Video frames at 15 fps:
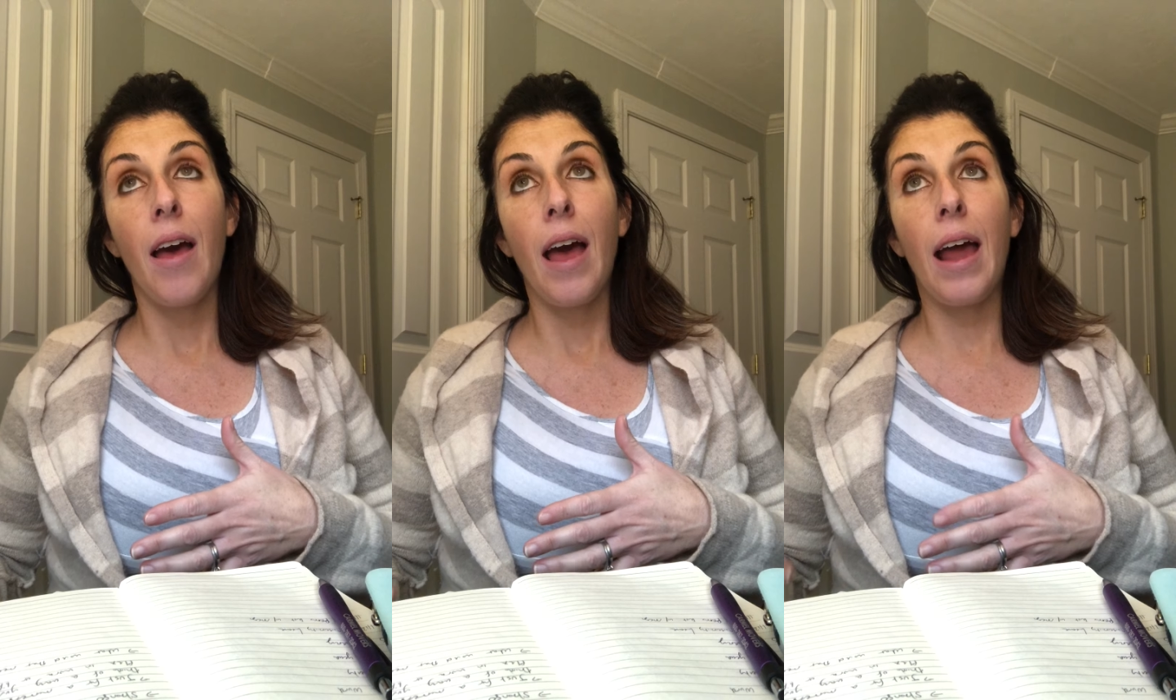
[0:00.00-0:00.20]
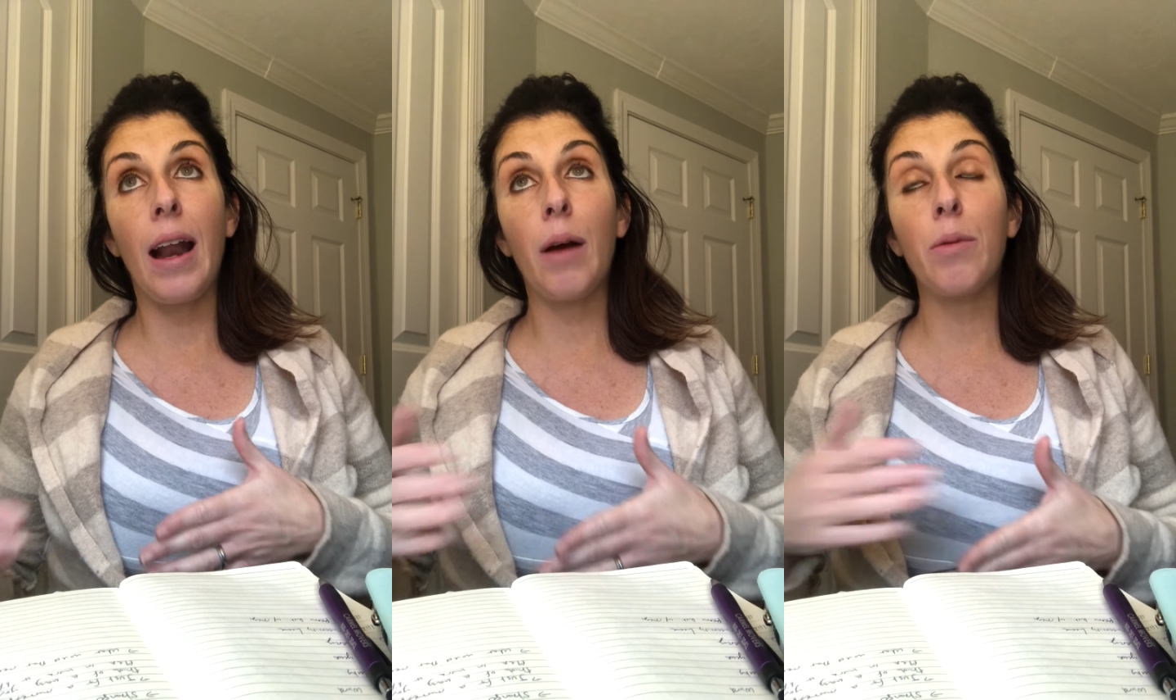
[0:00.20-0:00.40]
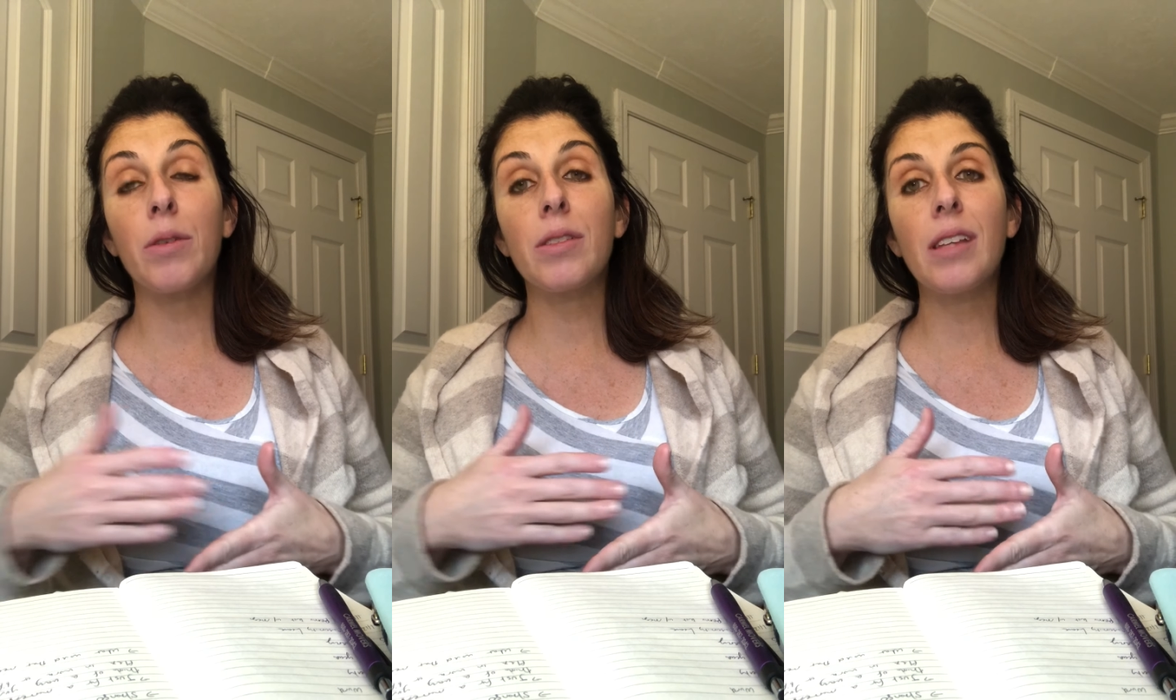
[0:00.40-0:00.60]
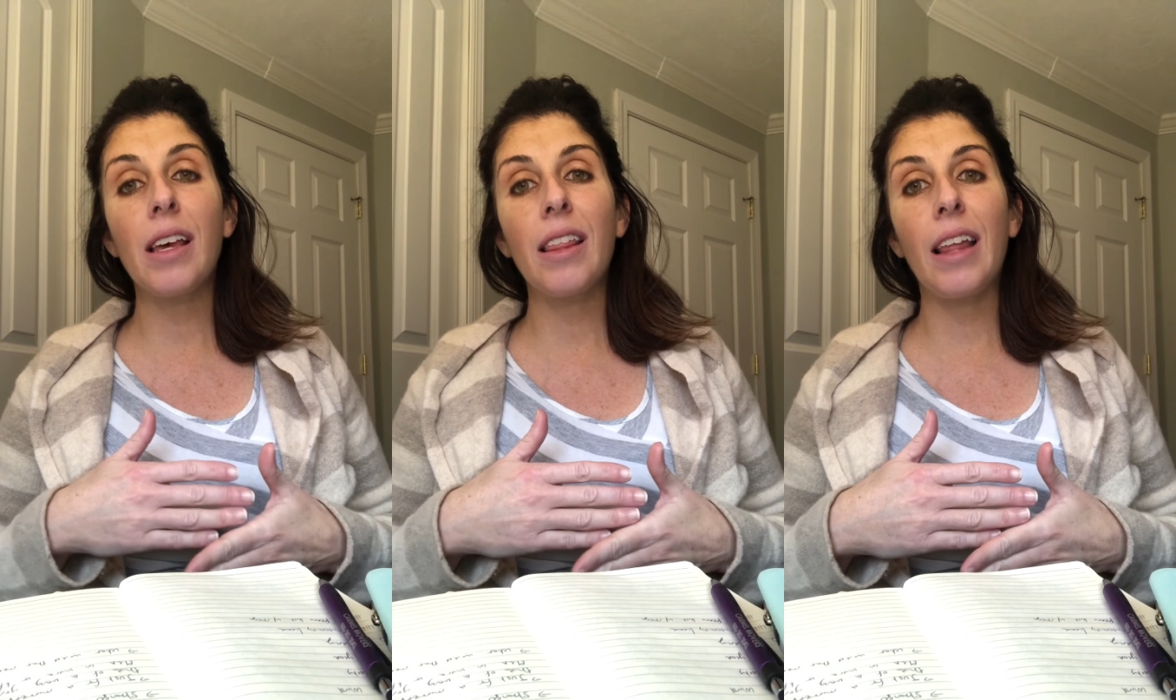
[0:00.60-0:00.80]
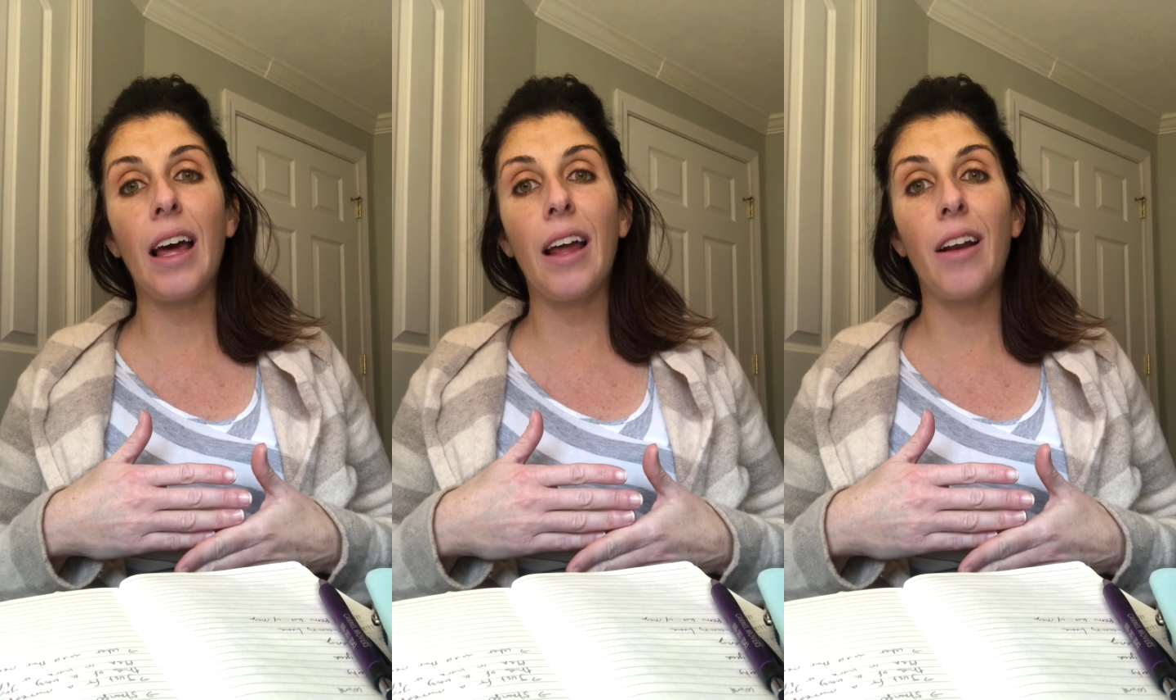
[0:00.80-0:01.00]
And I will
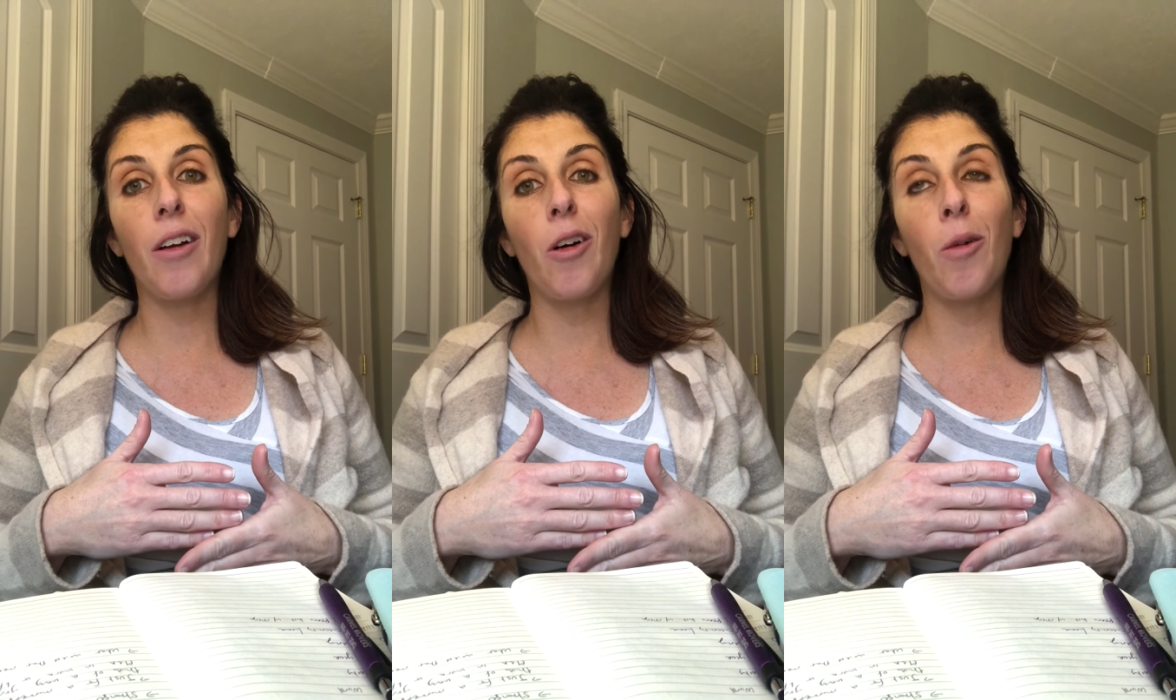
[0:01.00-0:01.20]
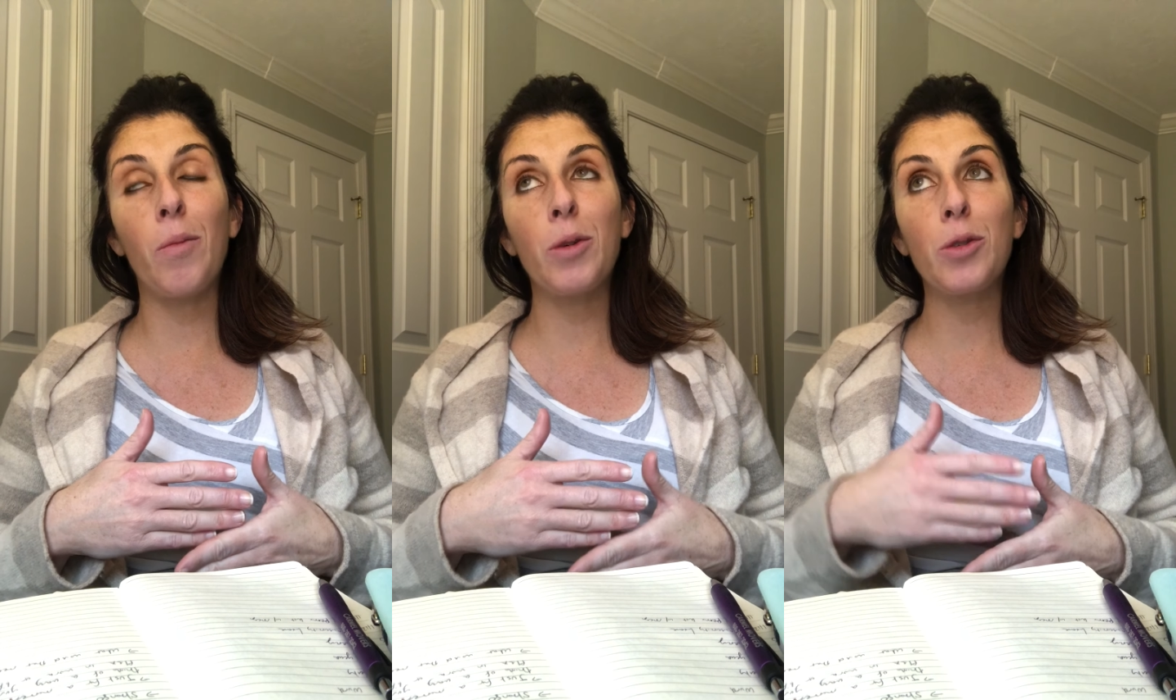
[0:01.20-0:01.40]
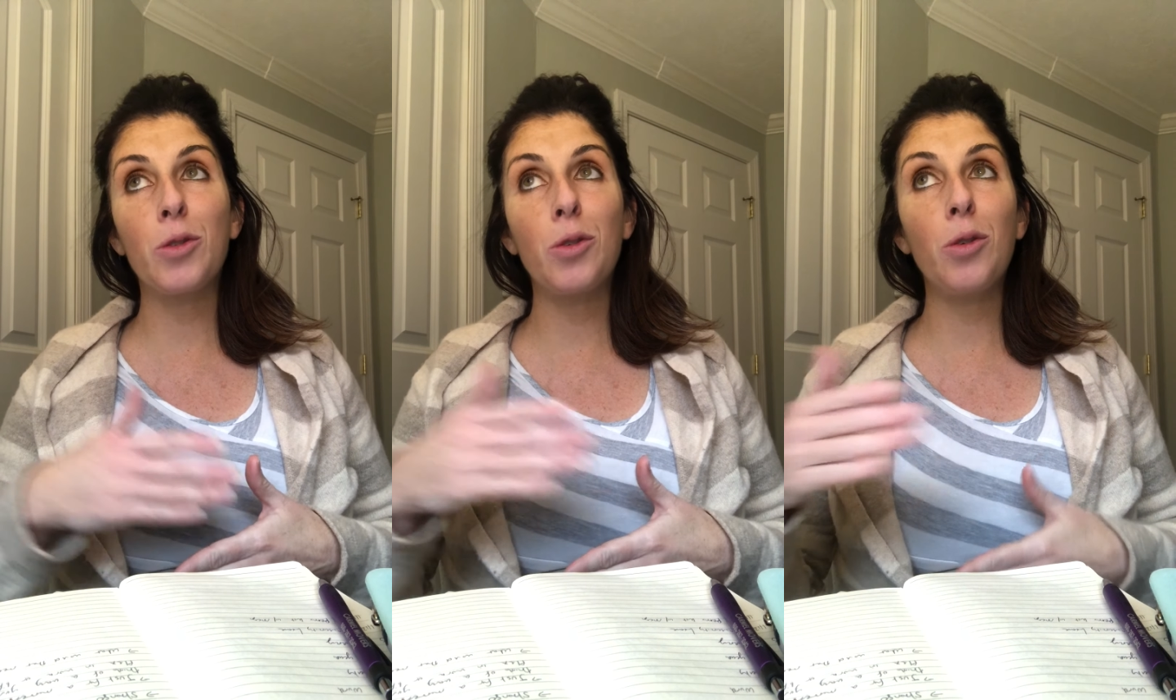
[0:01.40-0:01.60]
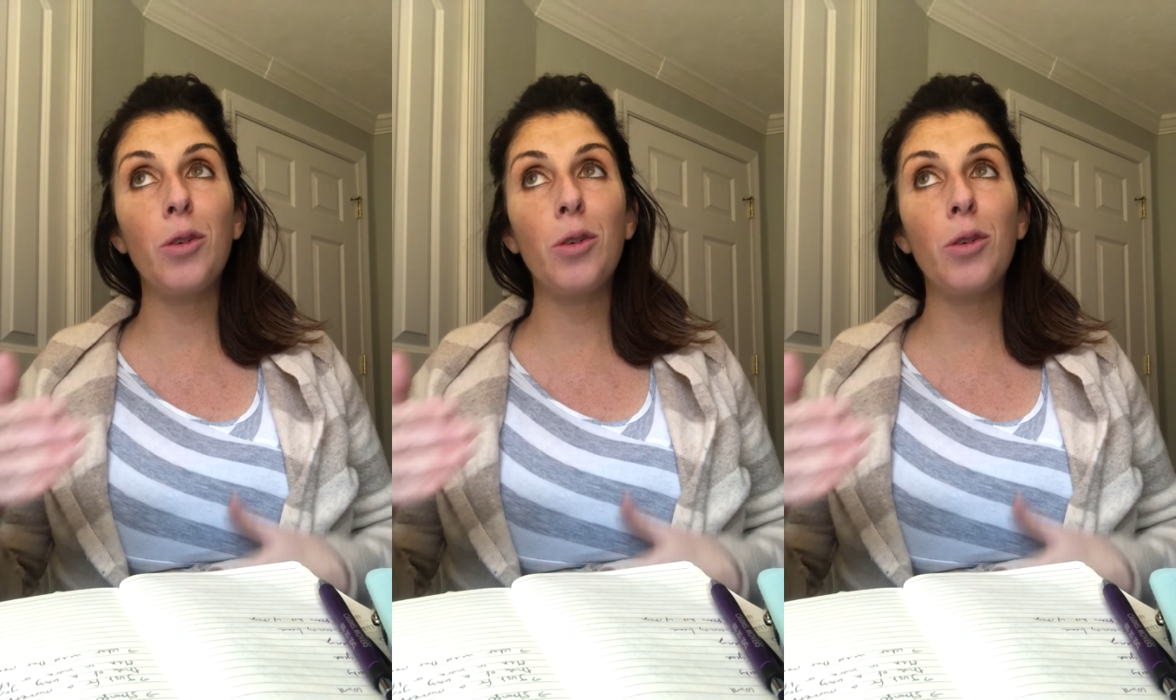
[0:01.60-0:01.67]
say that almost